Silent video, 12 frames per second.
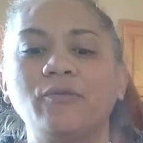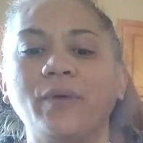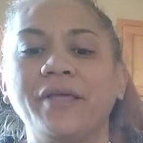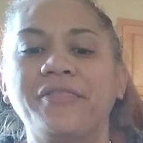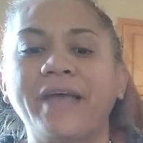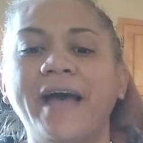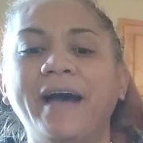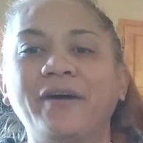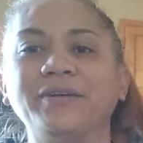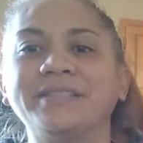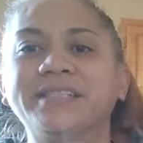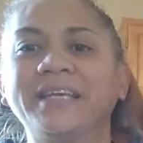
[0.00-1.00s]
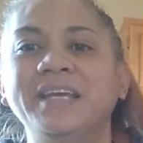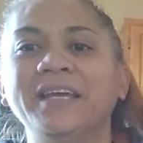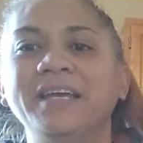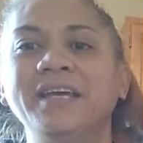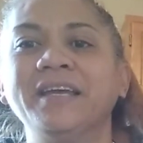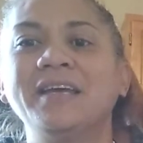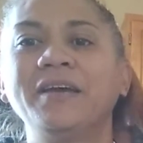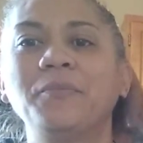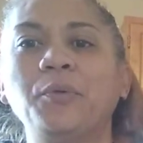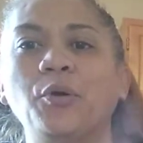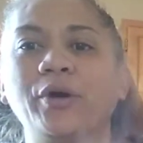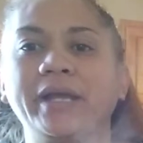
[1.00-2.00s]
without
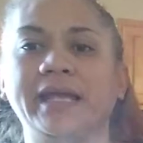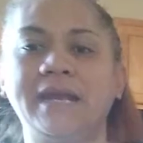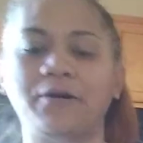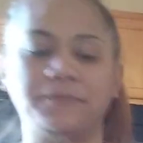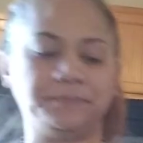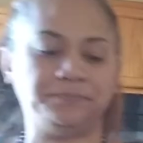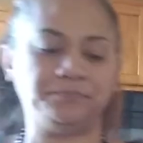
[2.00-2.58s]
pouring it out.